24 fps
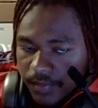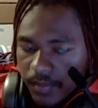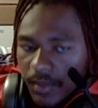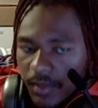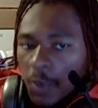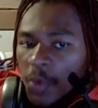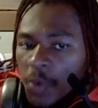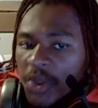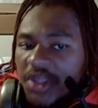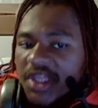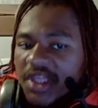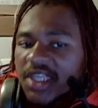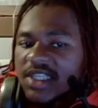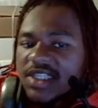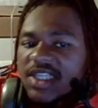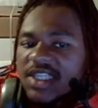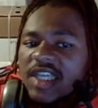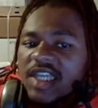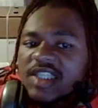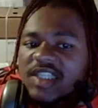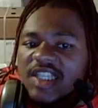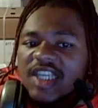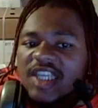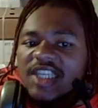with the
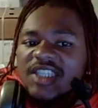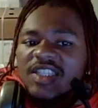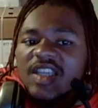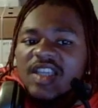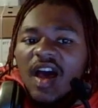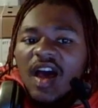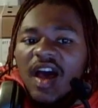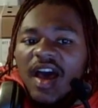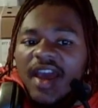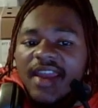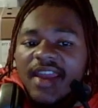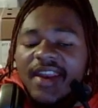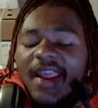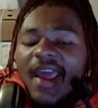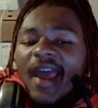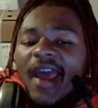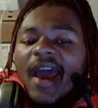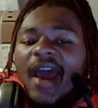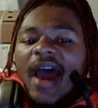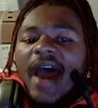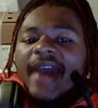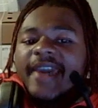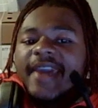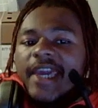6D side,
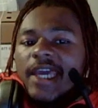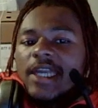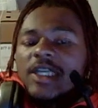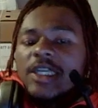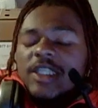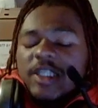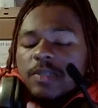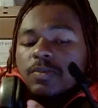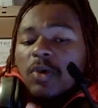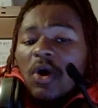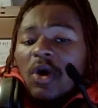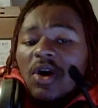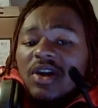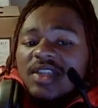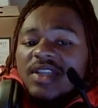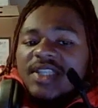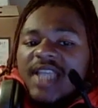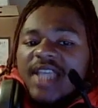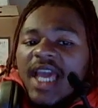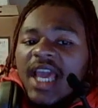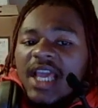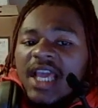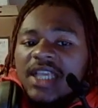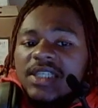I get a small
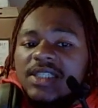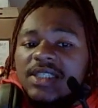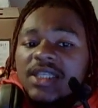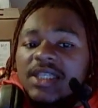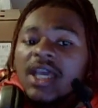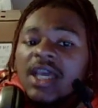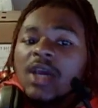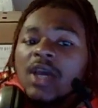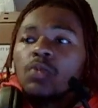taste